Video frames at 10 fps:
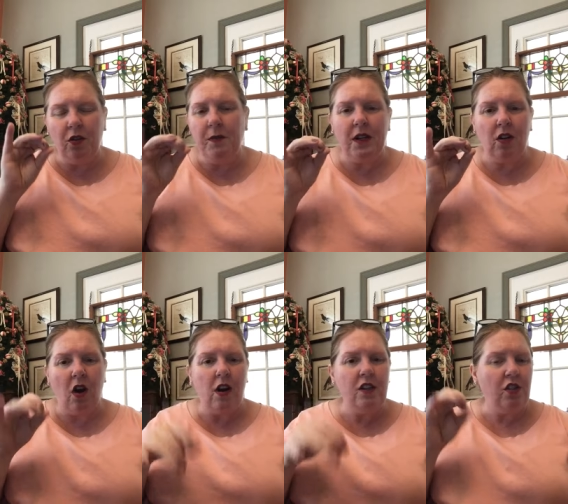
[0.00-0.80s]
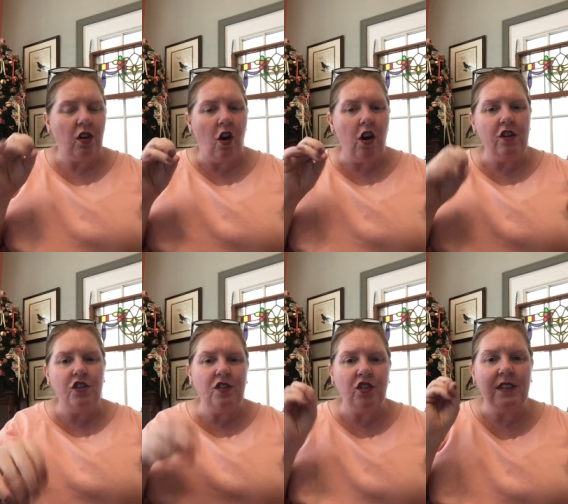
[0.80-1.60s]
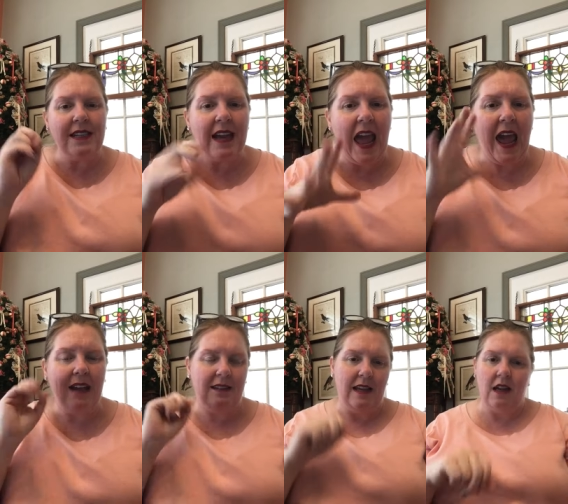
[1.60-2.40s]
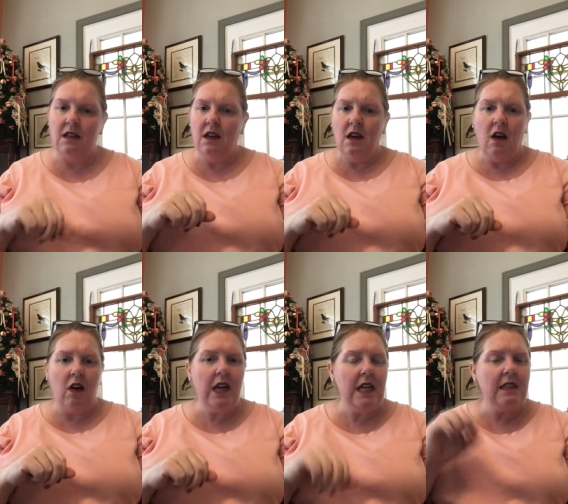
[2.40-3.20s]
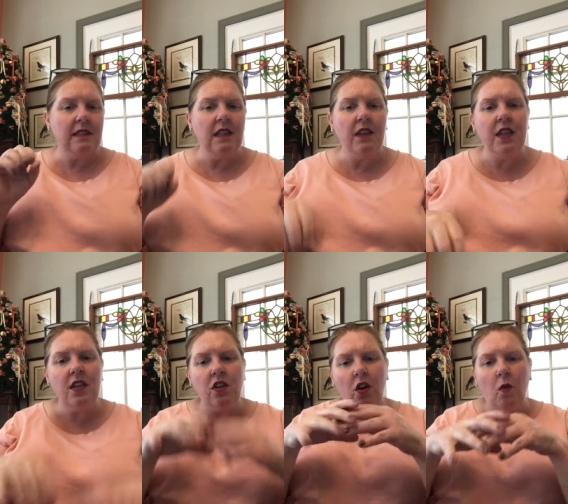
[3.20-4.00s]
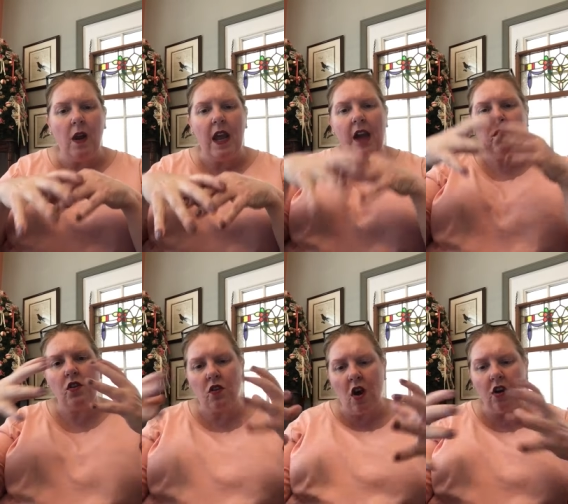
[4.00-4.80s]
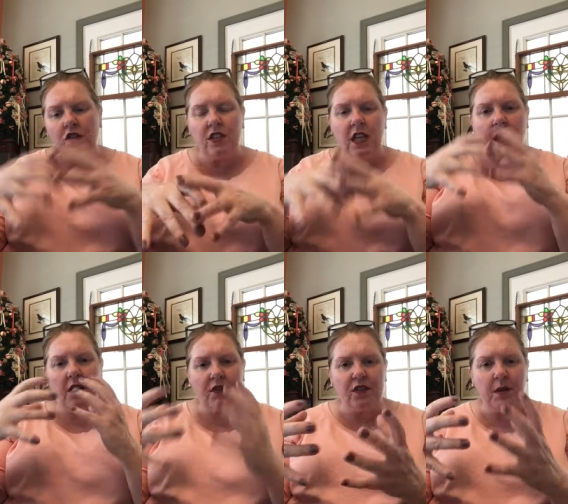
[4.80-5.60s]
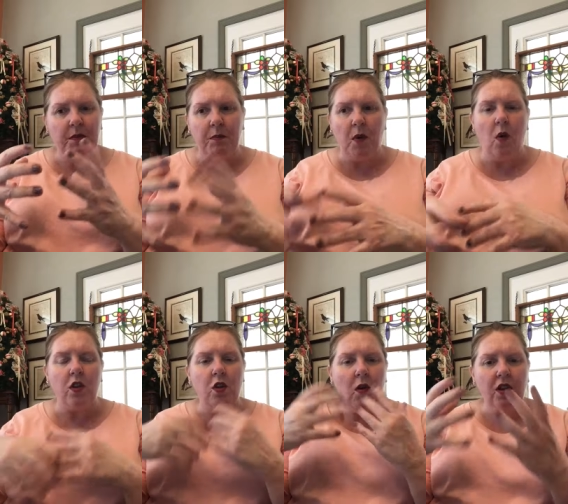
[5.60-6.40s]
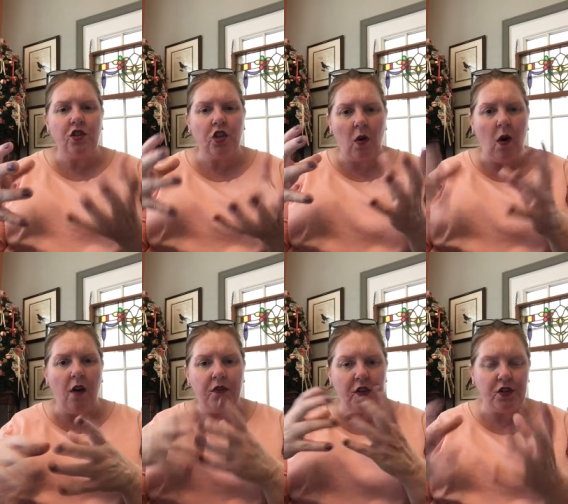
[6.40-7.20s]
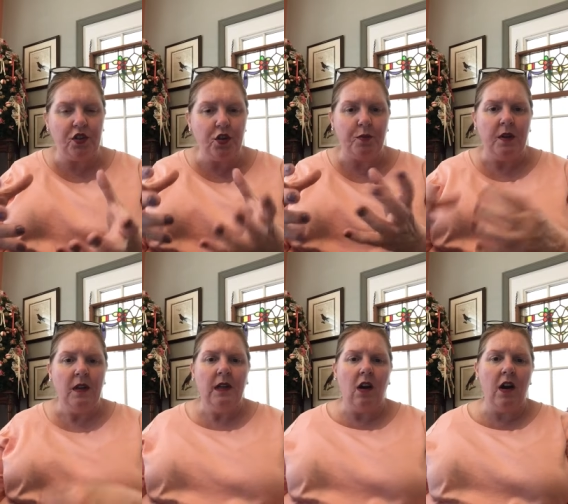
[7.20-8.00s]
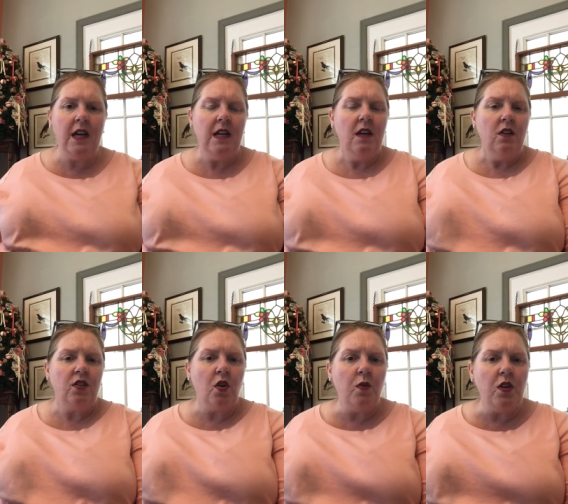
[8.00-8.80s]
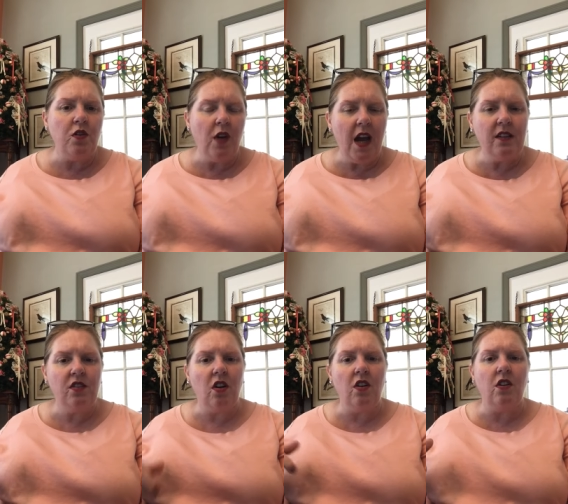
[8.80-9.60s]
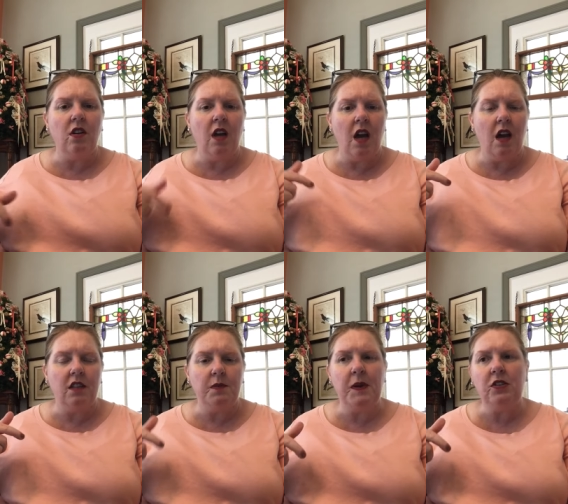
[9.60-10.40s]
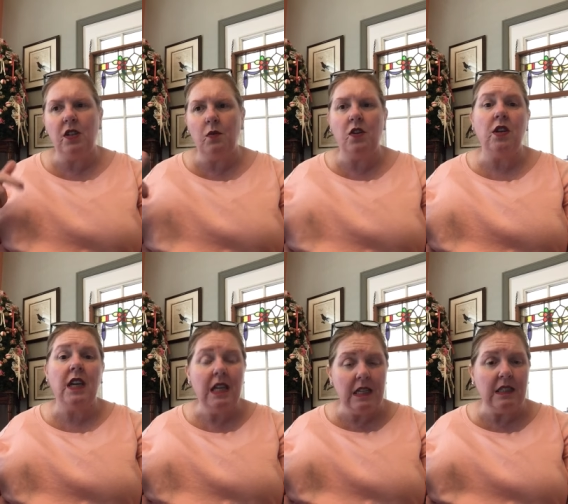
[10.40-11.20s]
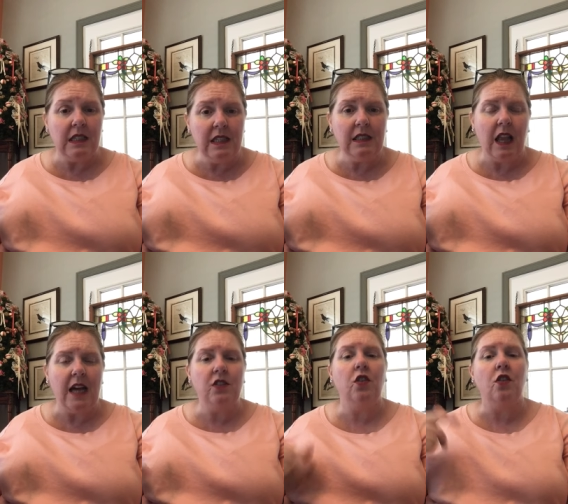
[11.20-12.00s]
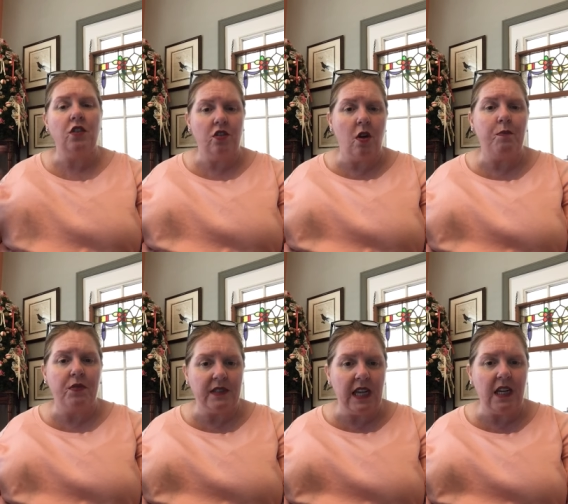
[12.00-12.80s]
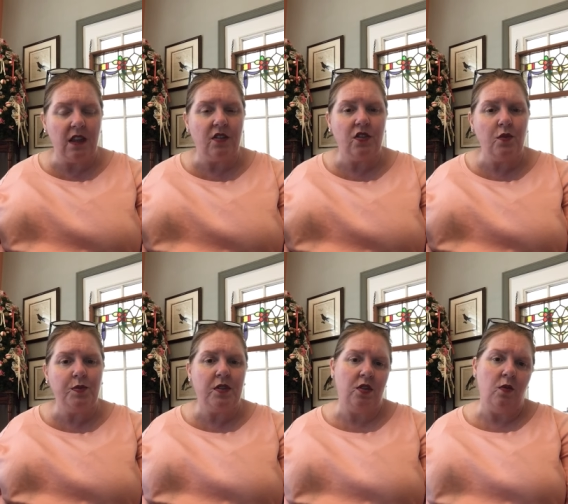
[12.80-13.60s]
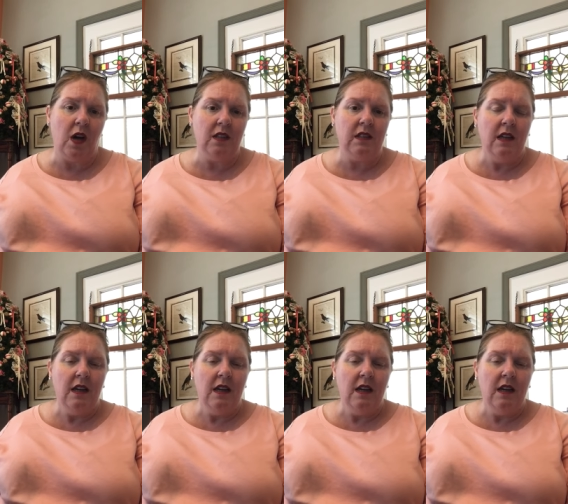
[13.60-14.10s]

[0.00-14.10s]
bit of garnish. A garnish is just an accent. All right, it's nothing. You don't want to have your garnish that covers up the bowl. You want to show off your soup, all right? So when you guys start, especially when you get into this class, you're going to start presenting the soups to us